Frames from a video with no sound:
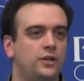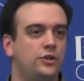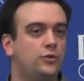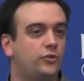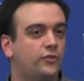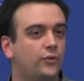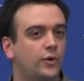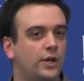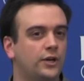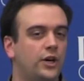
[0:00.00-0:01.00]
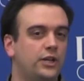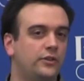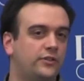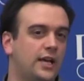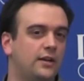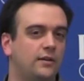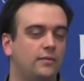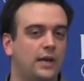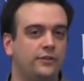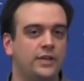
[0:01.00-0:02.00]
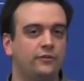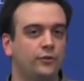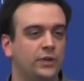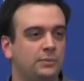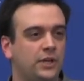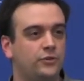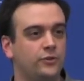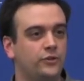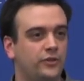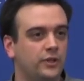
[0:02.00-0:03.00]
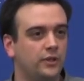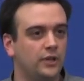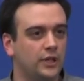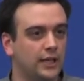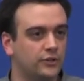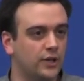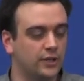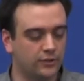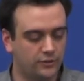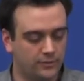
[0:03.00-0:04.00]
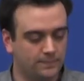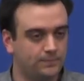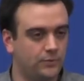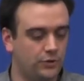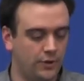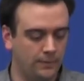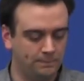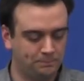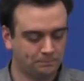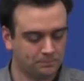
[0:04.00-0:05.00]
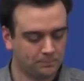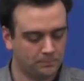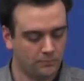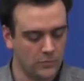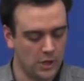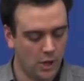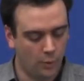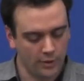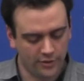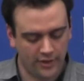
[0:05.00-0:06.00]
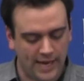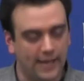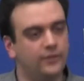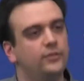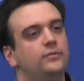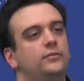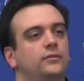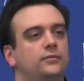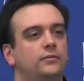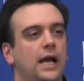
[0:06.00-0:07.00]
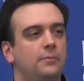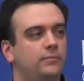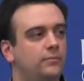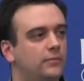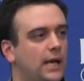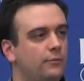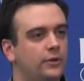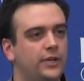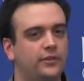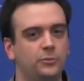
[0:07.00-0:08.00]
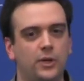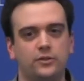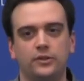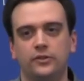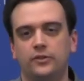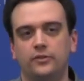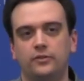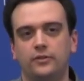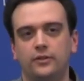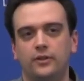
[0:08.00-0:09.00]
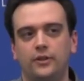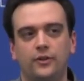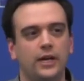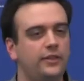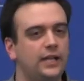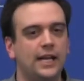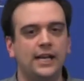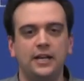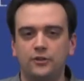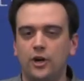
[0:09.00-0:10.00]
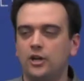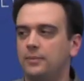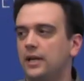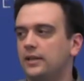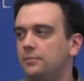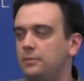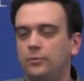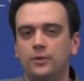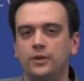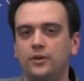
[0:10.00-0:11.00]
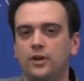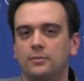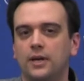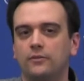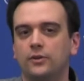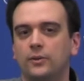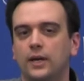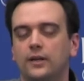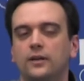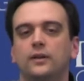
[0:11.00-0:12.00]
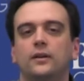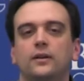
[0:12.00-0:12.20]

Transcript: use for an audience that has never really been introduced in electronics. So, with that, I want to take some questions. Is there anything that I didn't talk about that people want to talk about? Okay.